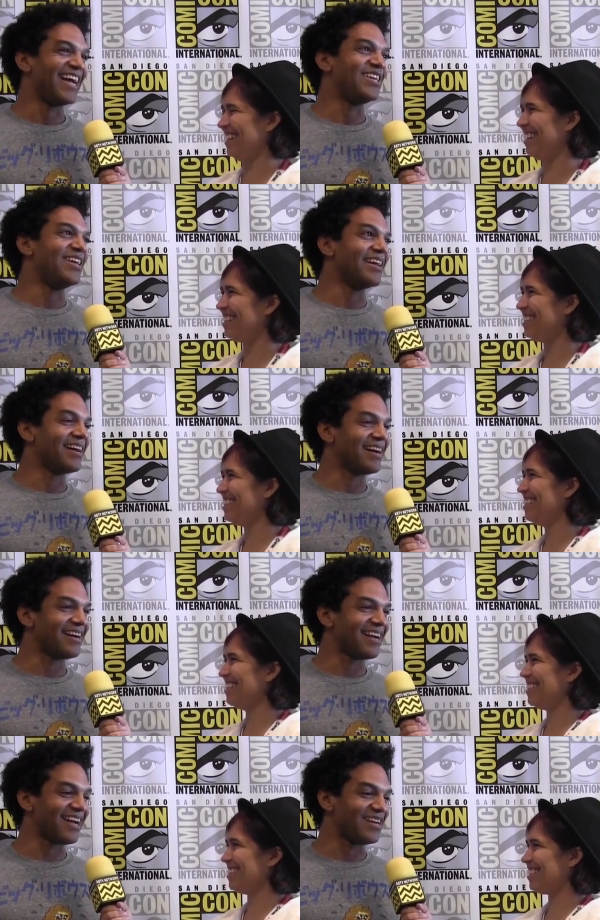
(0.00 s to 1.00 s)
Speaker 1: and then,
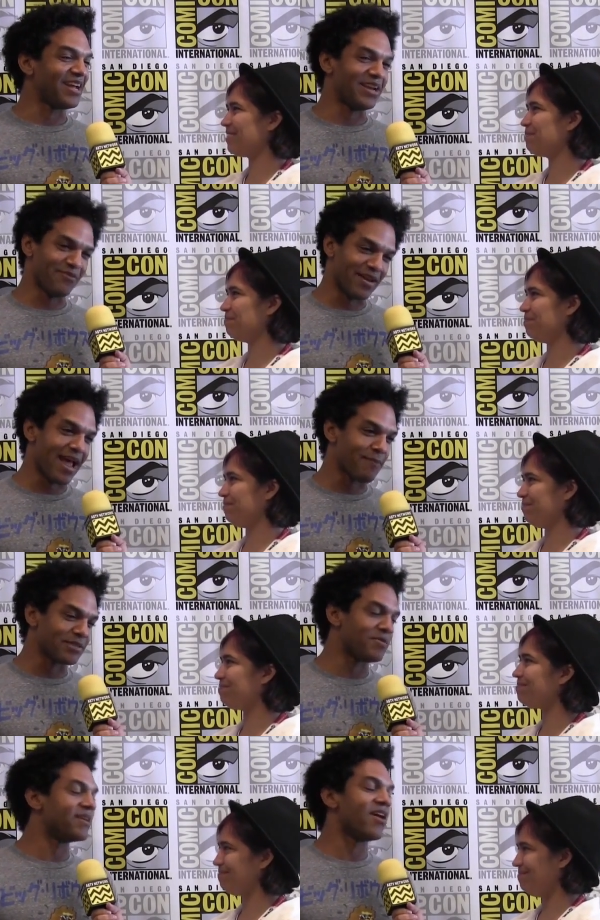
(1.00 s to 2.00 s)
uh, and, and if it
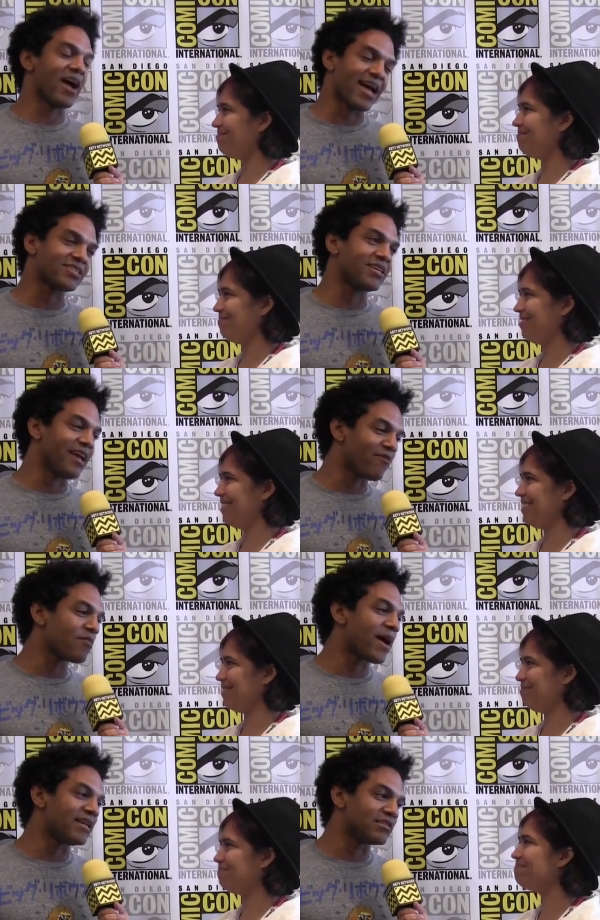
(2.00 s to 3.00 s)
happens, be, no, actually,
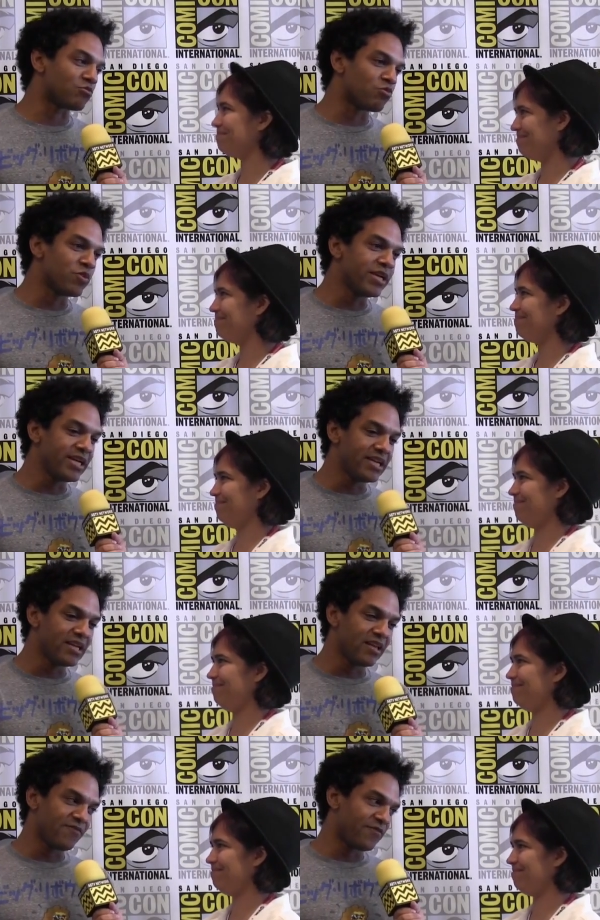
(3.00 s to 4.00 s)
everybody's
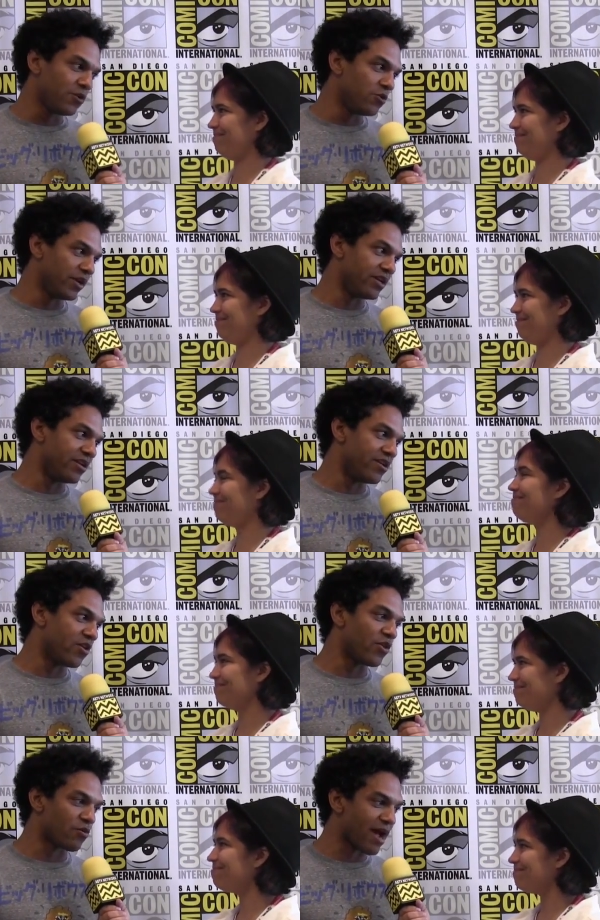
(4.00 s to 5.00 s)
really fluid. You
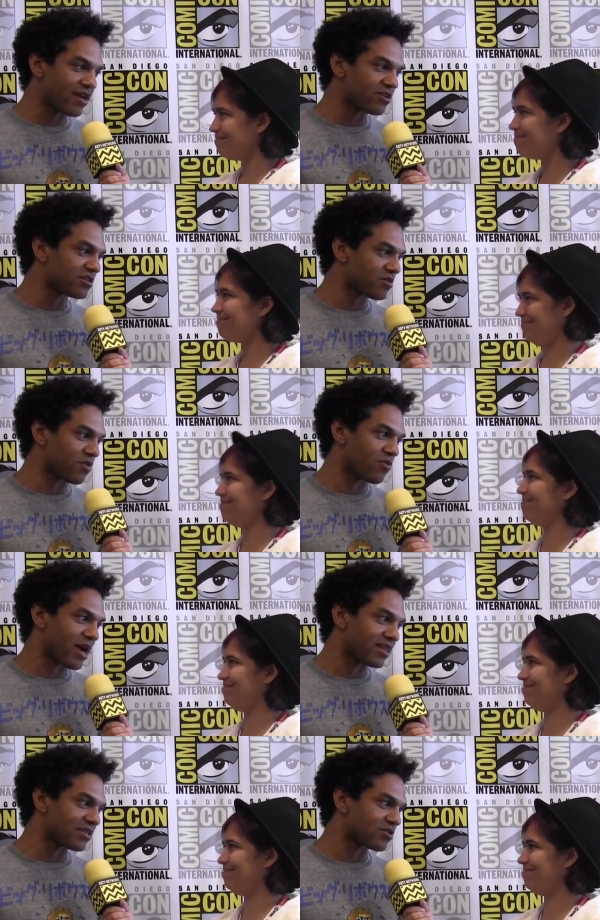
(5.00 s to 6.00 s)
know, the writers
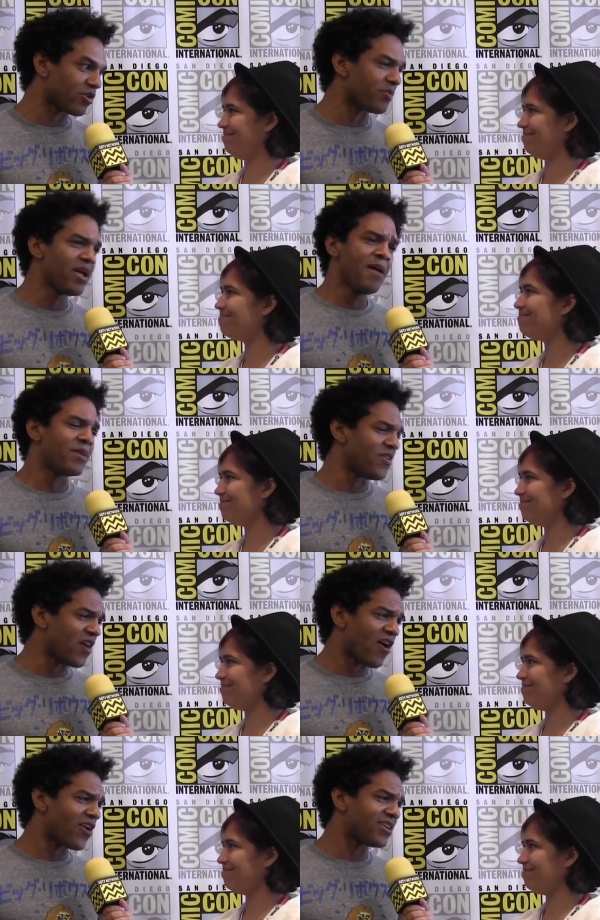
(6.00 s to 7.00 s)
write the script, but
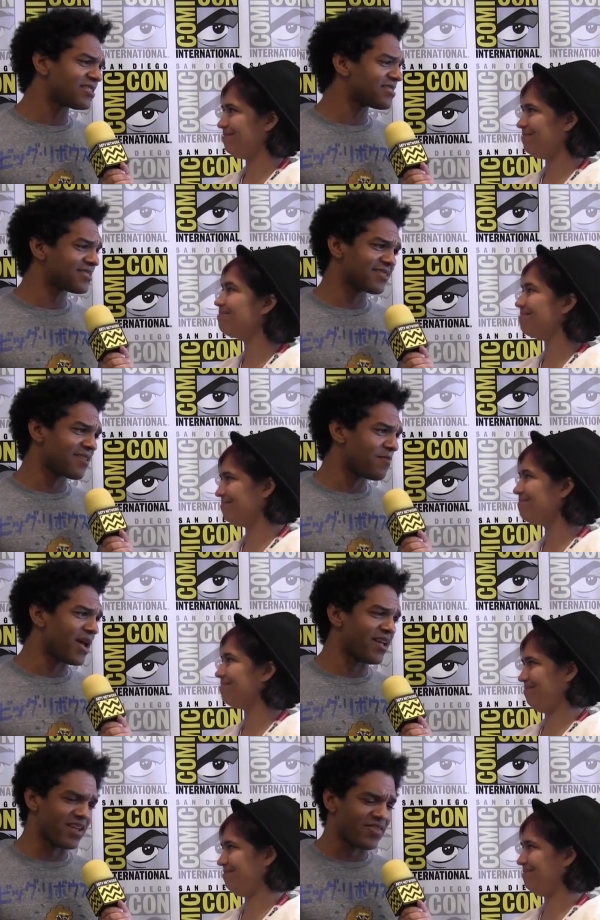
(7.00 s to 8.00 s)
then the artists
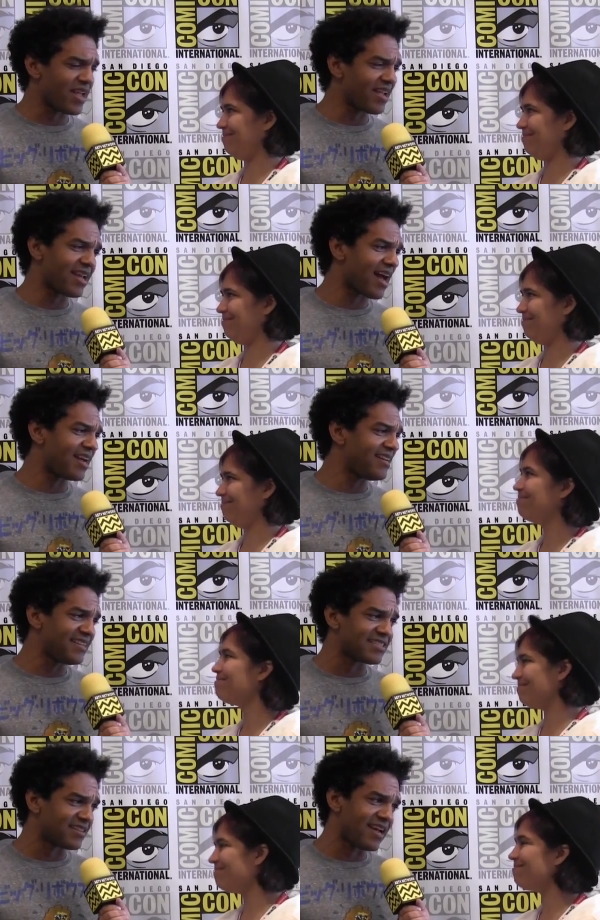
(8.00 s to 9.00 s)
come and, and they get
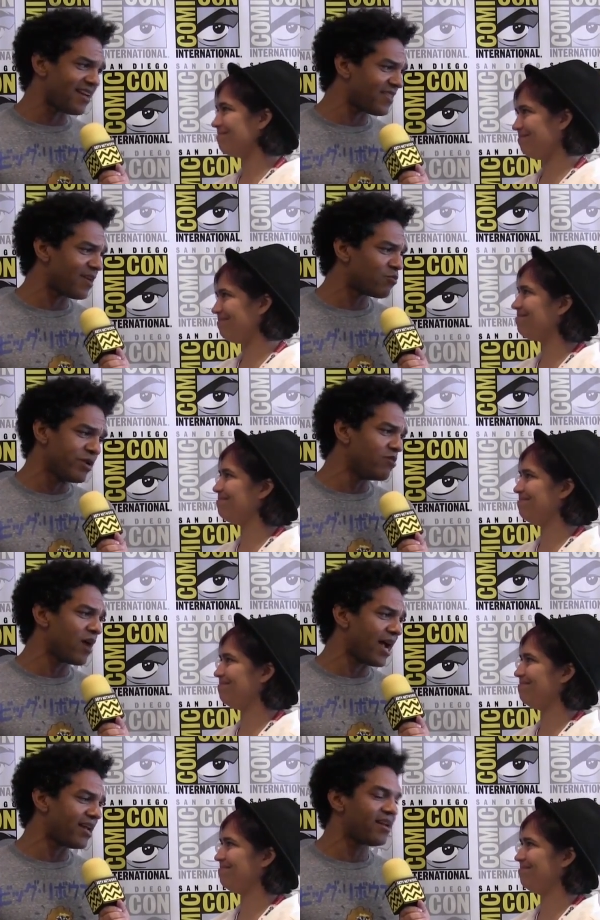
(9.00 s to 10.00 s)
ideas and they, they
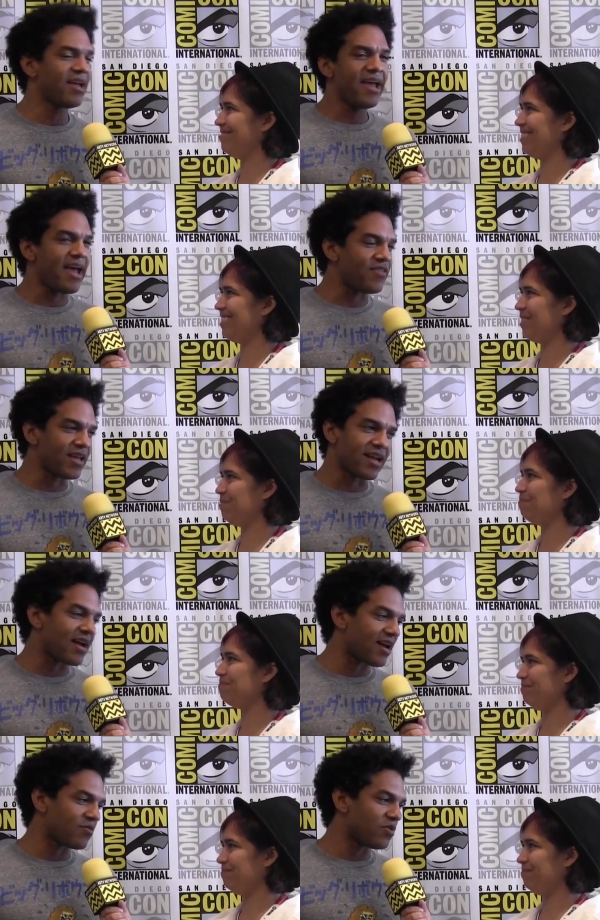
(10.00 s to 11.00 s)
rewrite it. And then
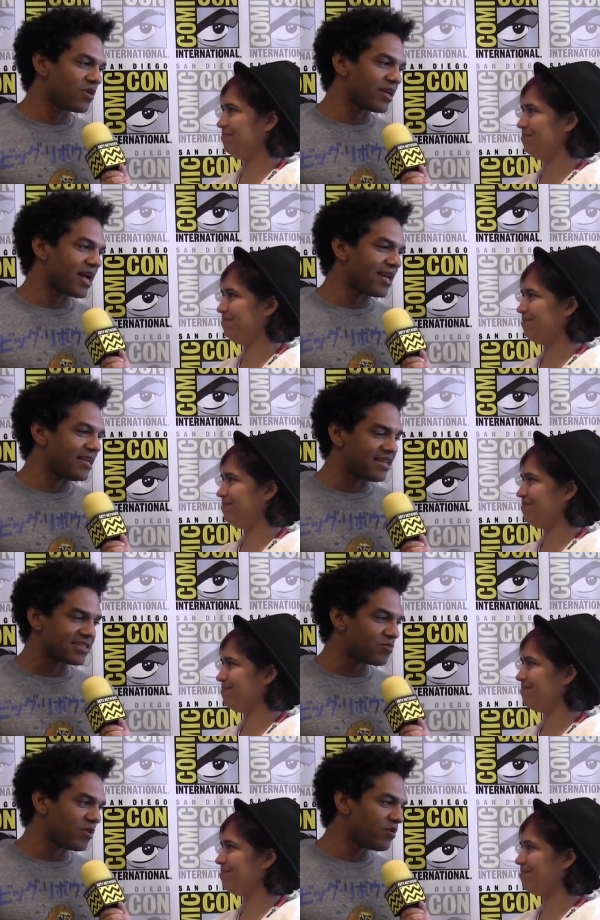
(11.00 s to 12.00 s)
uh, we'll get
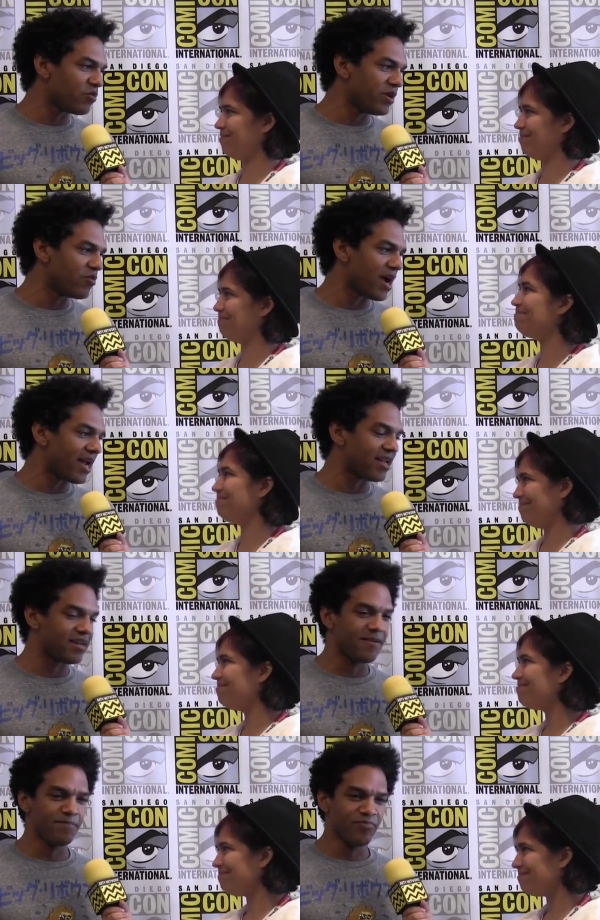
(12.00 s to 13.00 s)
ideas and we rewrite it.